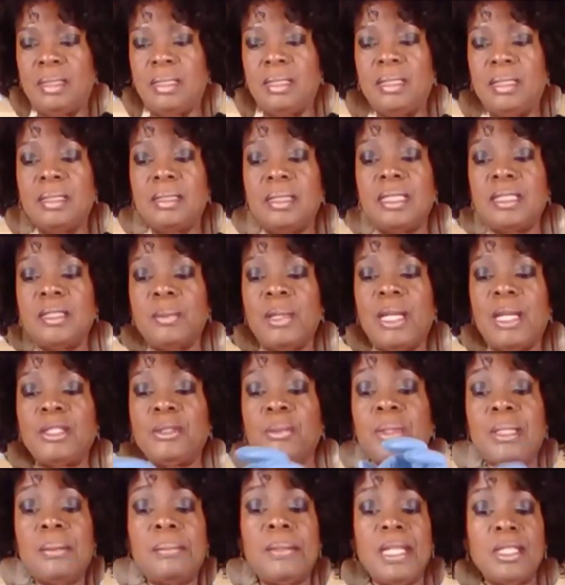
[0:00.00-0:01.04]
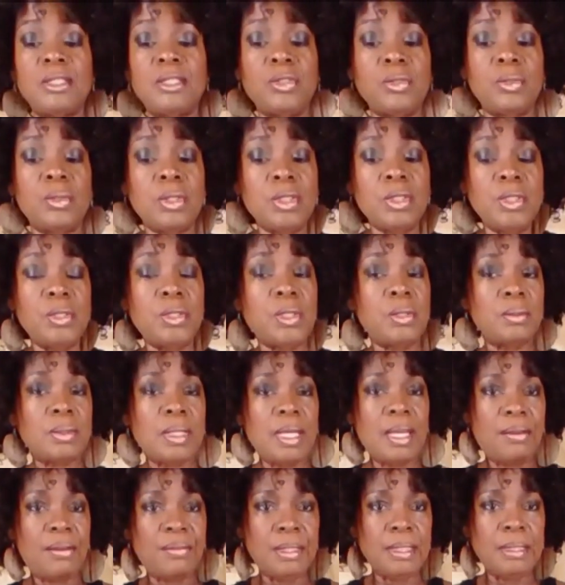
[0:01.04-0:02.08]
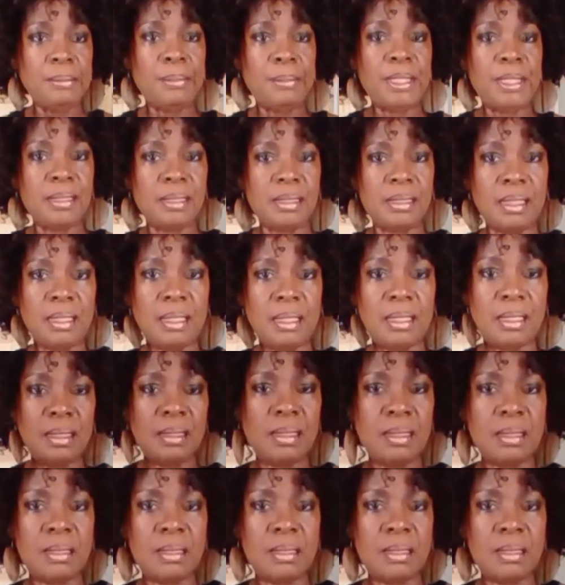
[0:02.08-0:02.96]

This is why you want to make sure you don't have any pits in this.